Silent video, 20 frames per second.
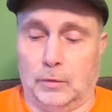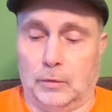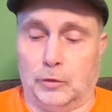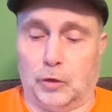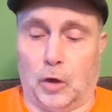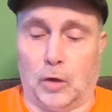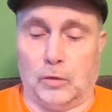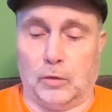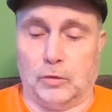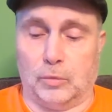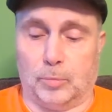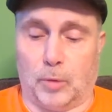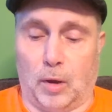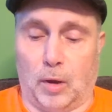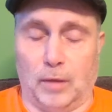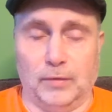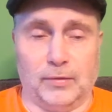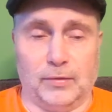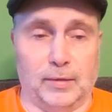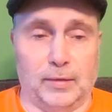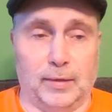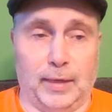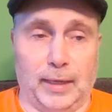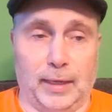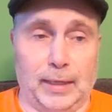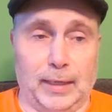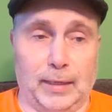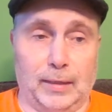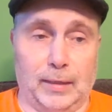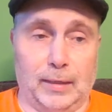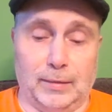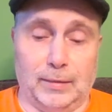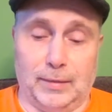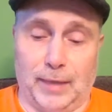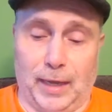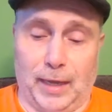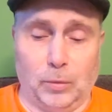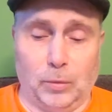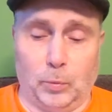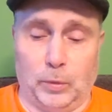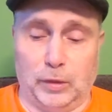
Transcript: Charles Bronson in Death